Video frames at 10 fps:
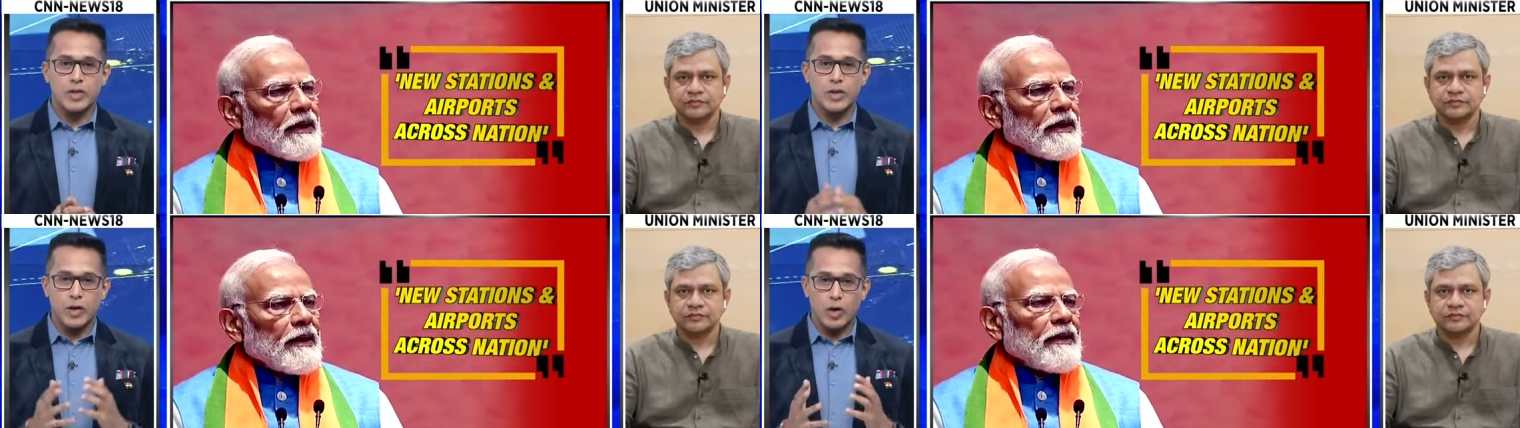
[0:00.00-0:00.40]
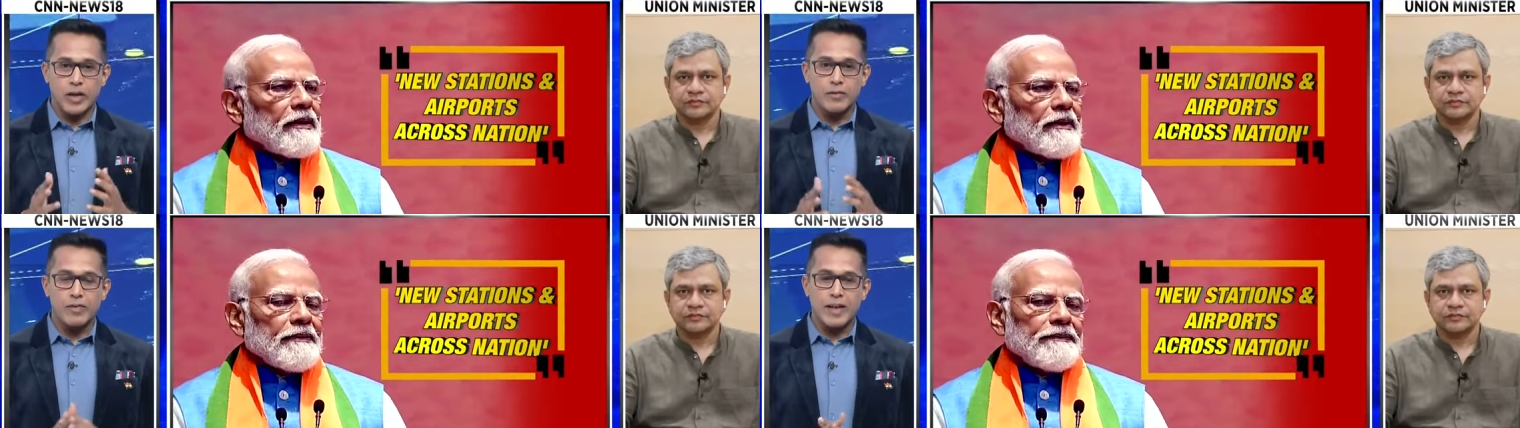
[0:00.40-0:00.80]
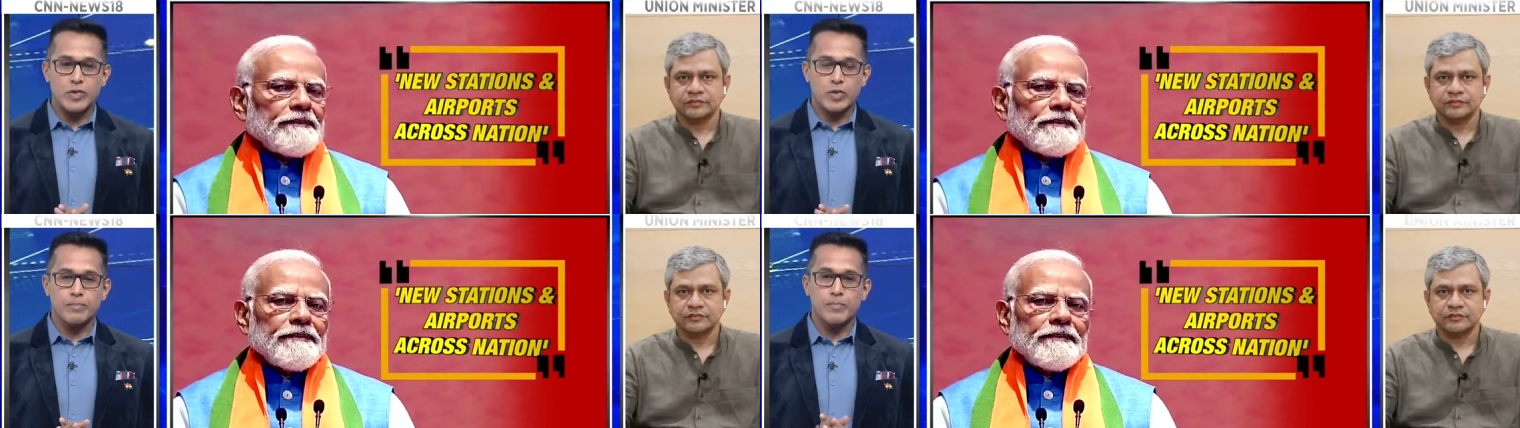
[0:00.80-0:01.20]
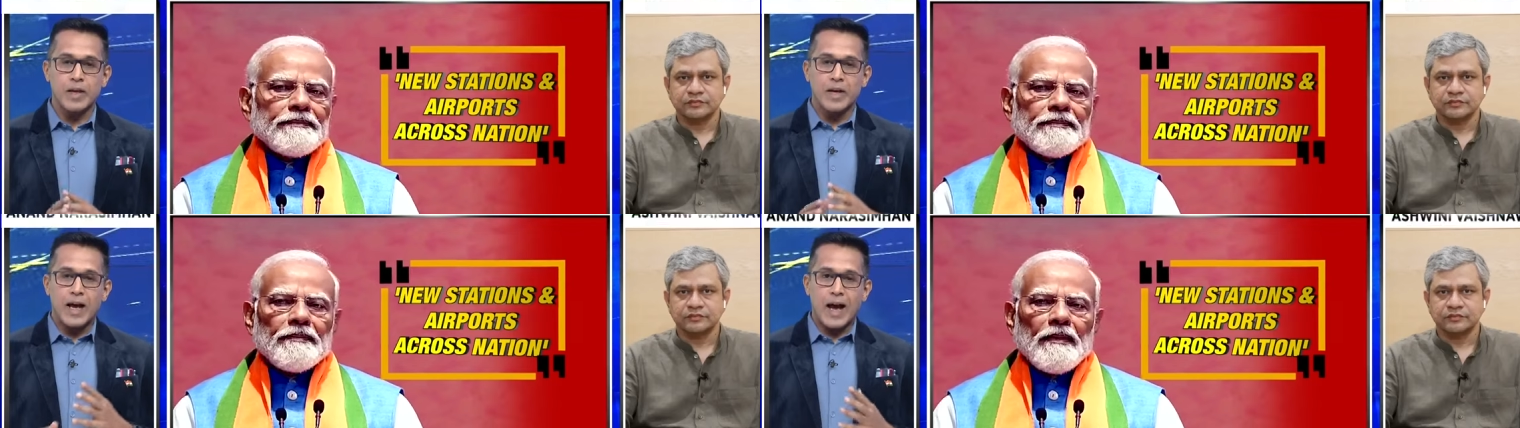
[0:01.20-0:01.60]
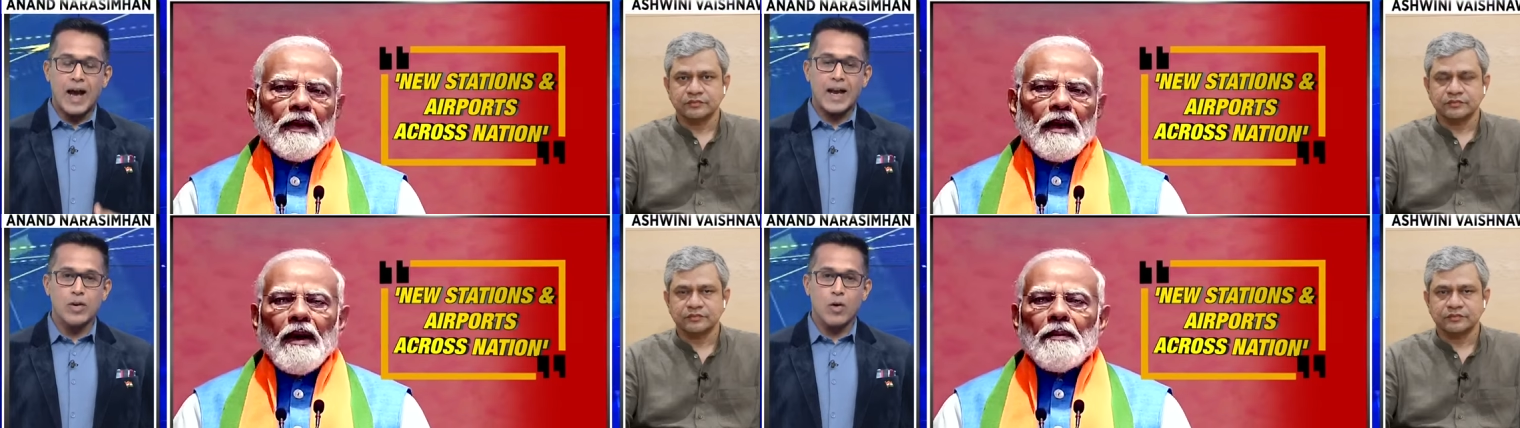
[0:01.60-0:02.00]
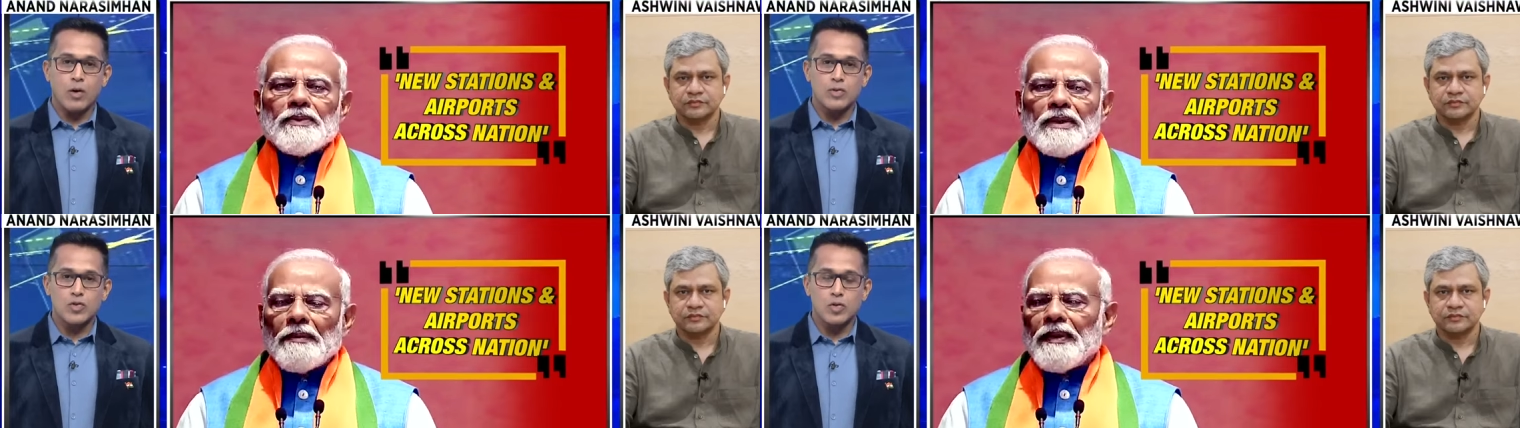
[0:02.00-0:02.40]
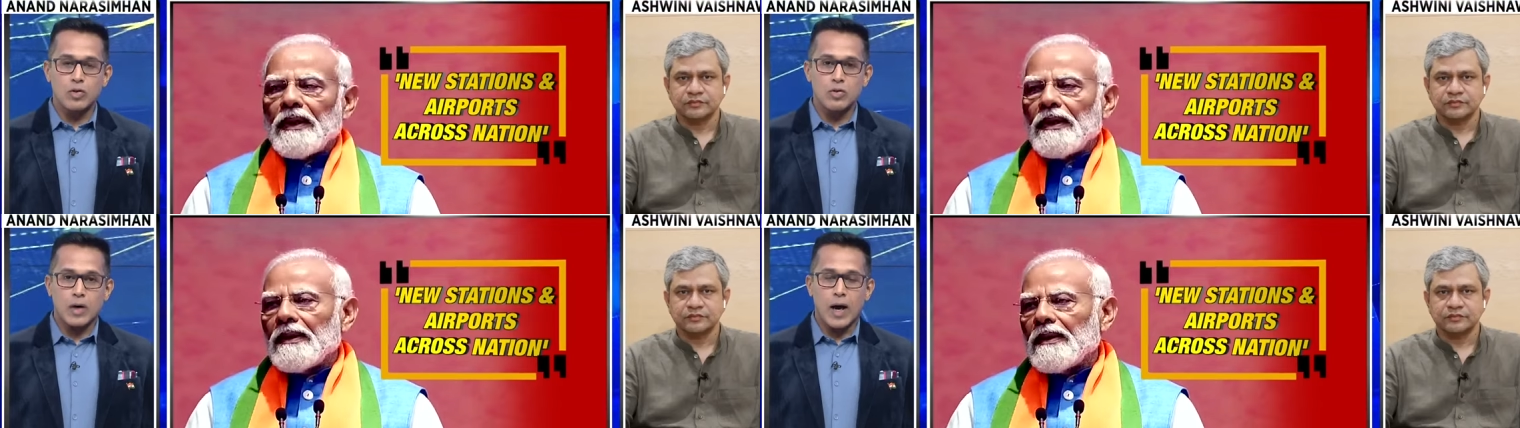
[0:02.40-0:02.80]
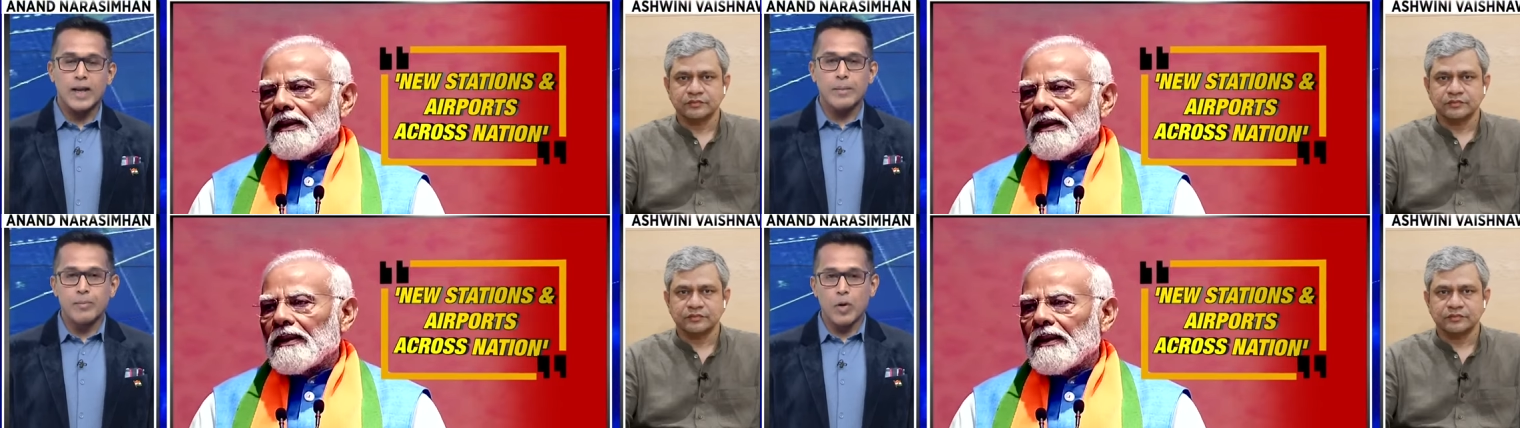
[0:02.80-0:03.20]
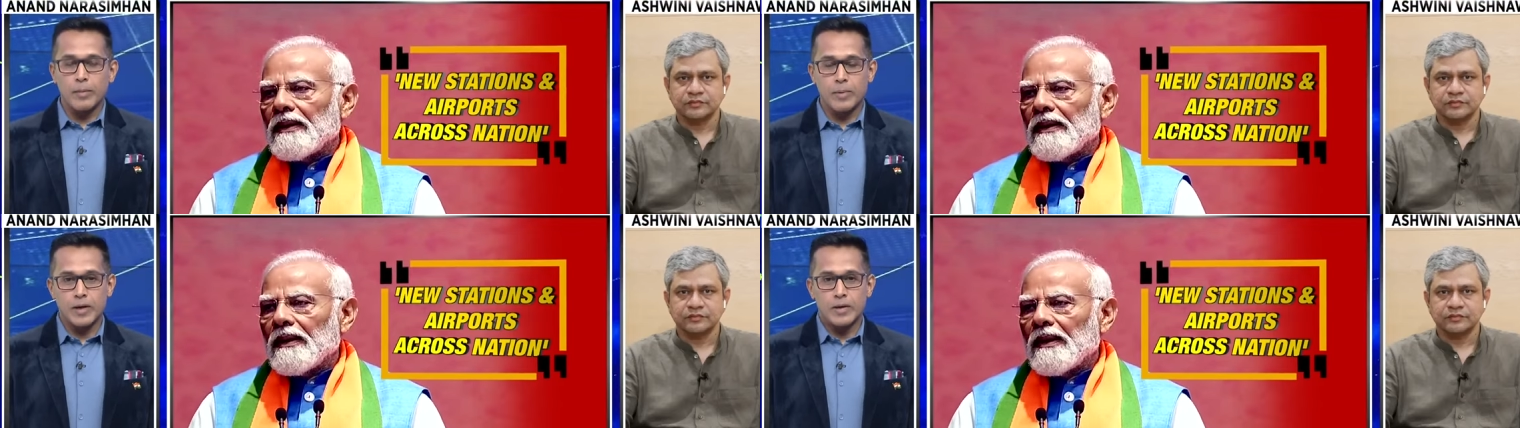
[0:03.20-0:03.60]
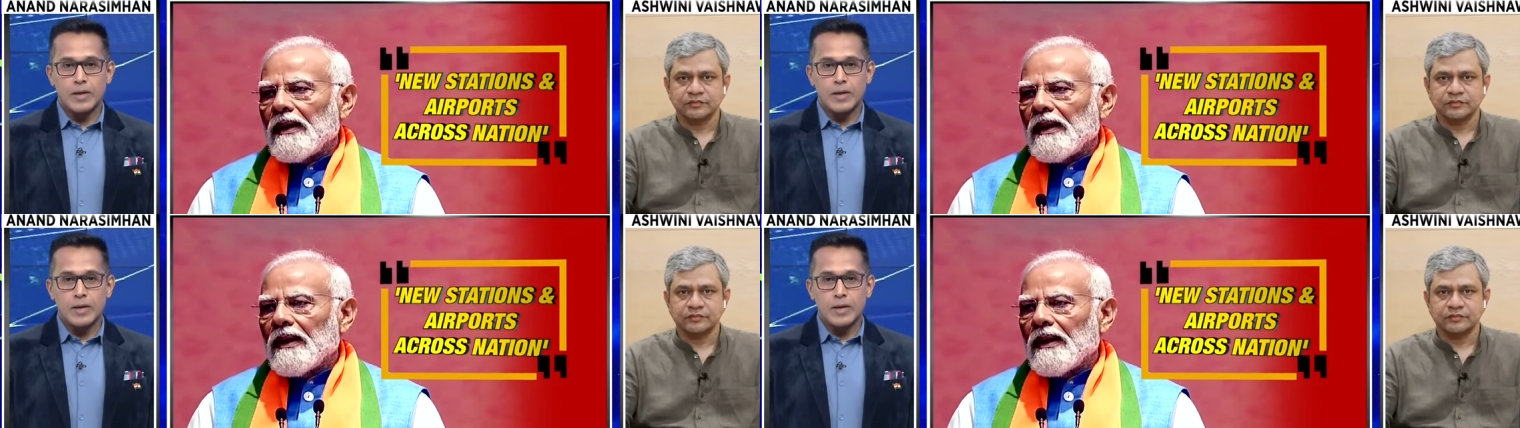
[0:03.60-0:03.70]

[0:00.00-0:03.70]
Speaker 1: or inflation and also unemployment.